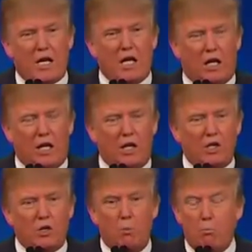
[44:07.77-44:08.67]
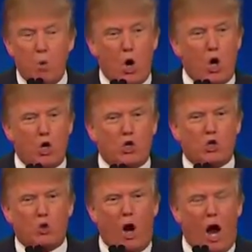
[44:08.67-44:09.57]
Let's say Donald Trump's numbers
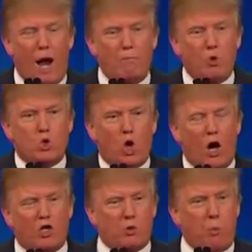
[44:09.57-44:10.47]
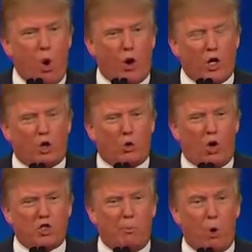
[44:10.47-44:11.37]
continue to drift
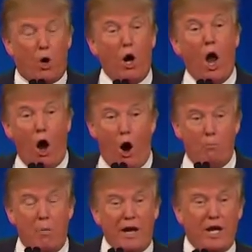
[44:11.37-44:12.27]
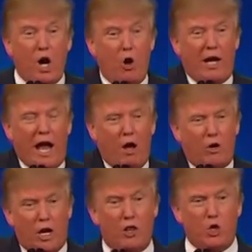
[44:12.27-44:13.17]
slightly south, and you
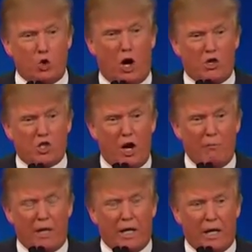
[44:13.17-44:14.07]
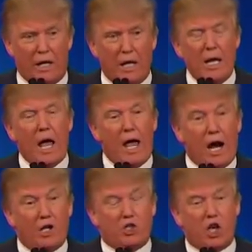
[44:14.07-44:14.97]
see a Rubio coming up, a
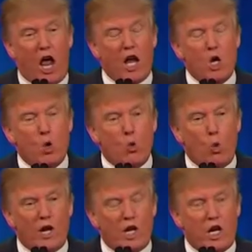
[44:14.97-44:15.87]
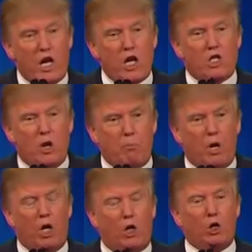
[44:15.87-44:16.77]
Ben Carson coming up, and yet the
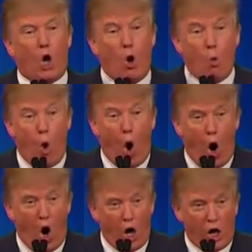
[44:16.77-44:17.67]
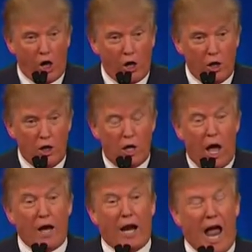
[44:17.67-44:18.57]
networks know that
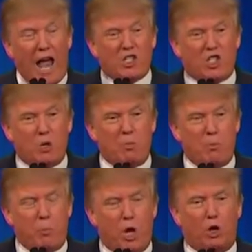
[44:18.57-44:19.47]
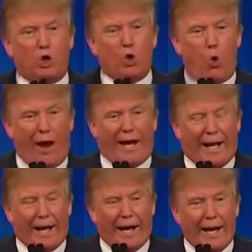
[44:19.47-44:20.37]
nobody gets ratings like
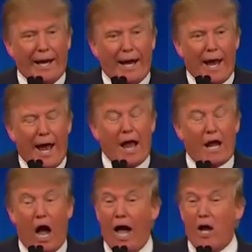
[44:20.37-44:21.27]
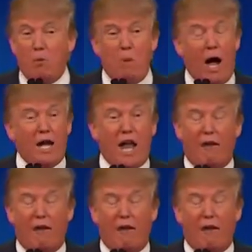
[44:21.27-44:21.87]
Donald Trump gets ratings.